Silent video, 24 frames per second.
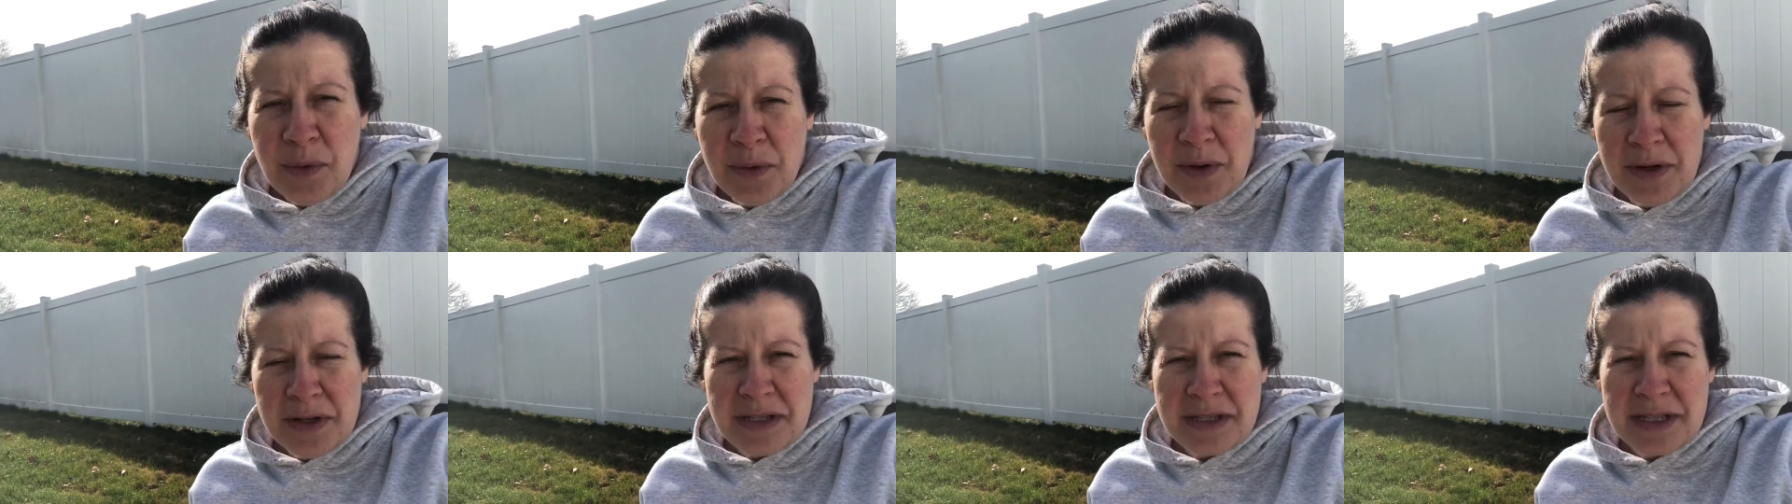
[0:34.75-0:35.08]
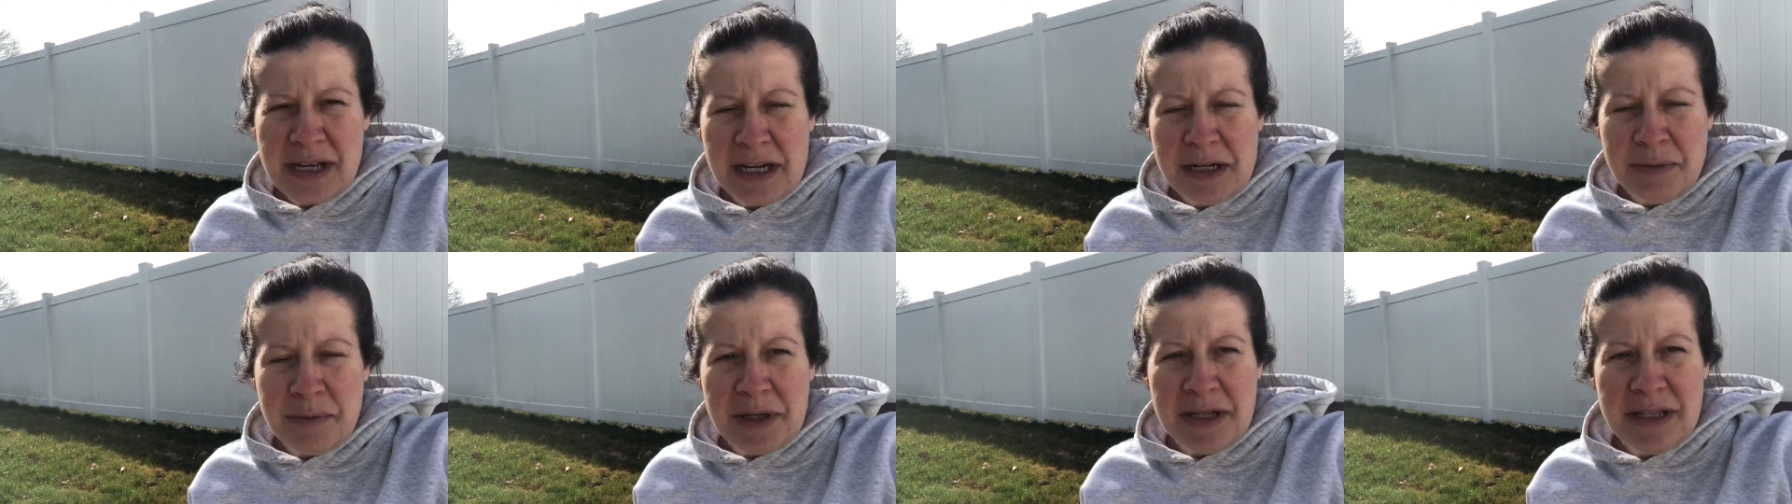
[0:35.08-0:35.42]

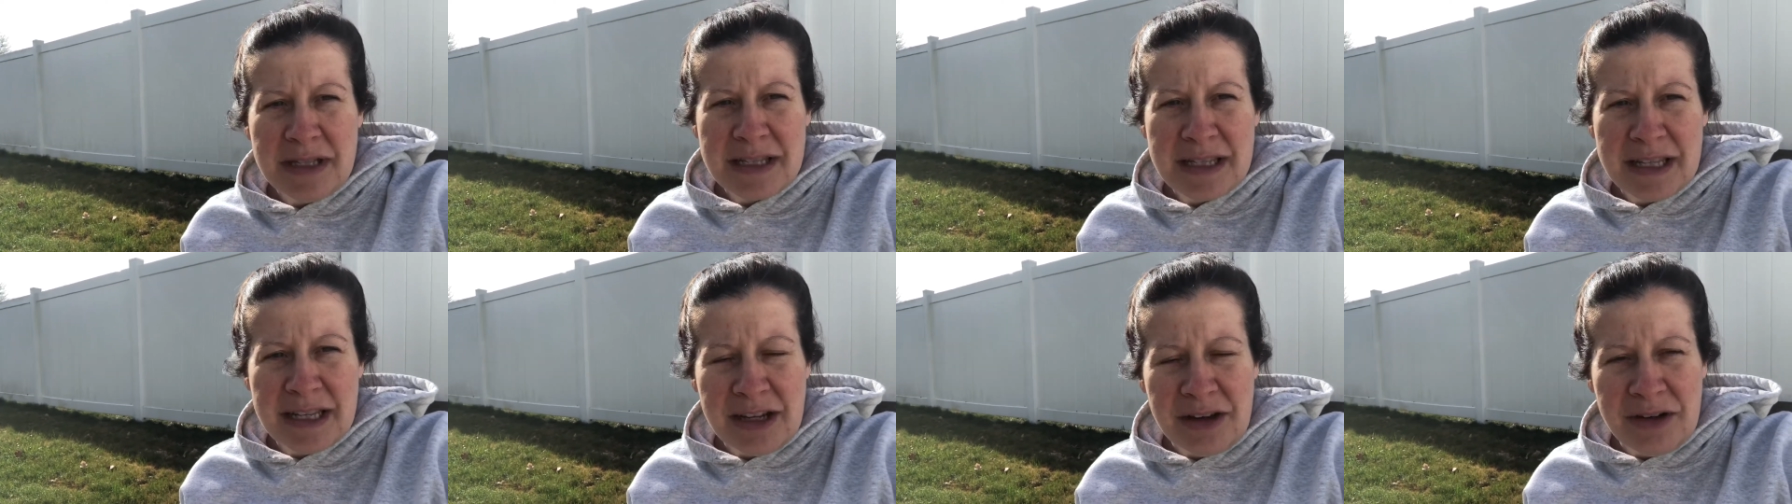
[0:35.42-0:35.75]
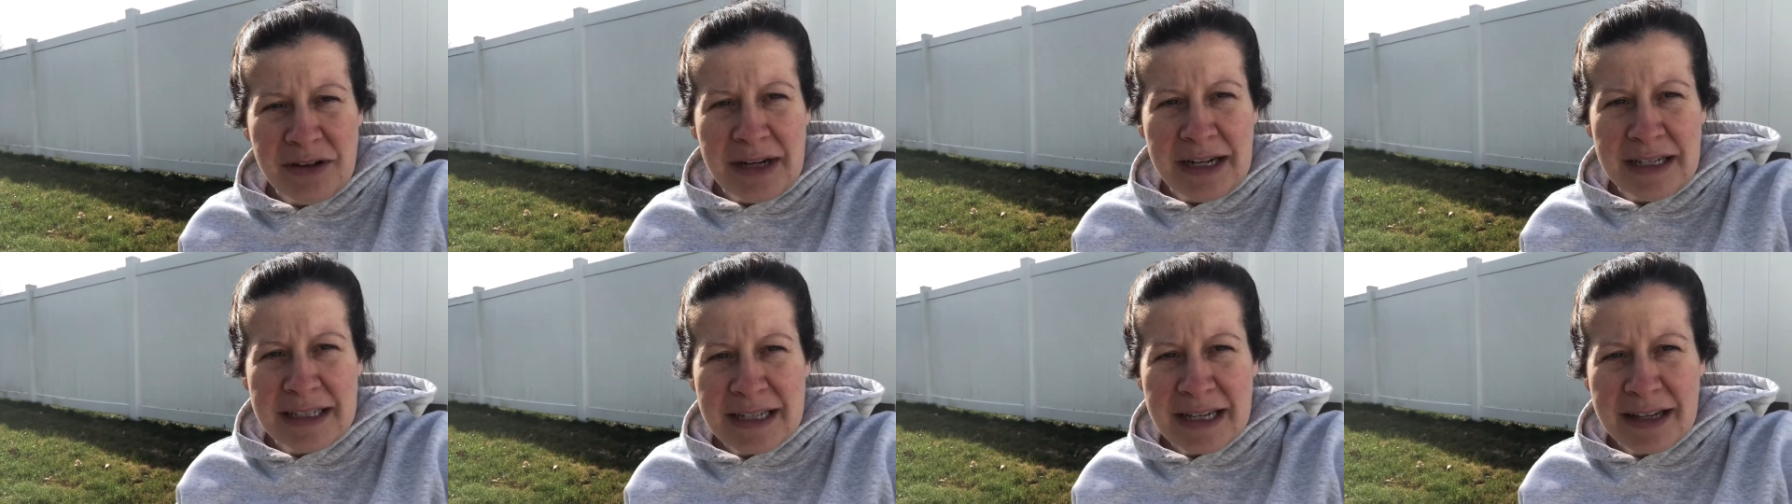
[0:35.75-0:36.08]
assignments that you
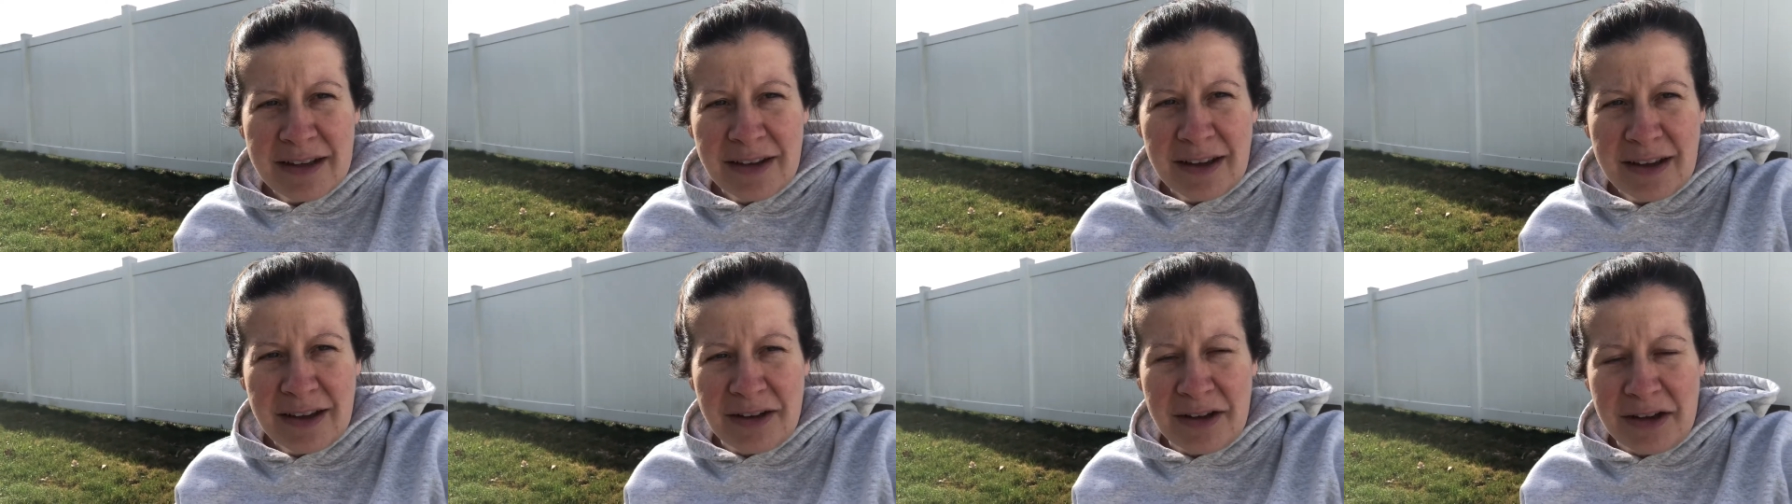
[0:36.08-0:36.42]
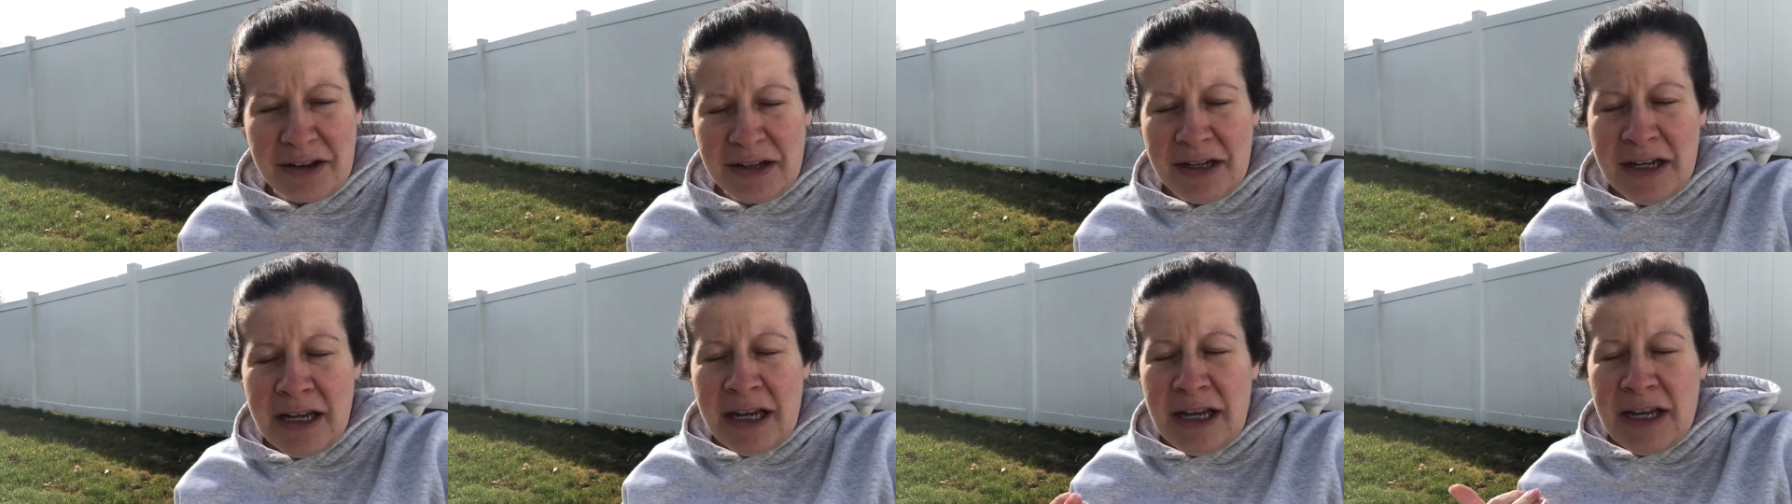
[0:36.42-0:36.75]
need to click on.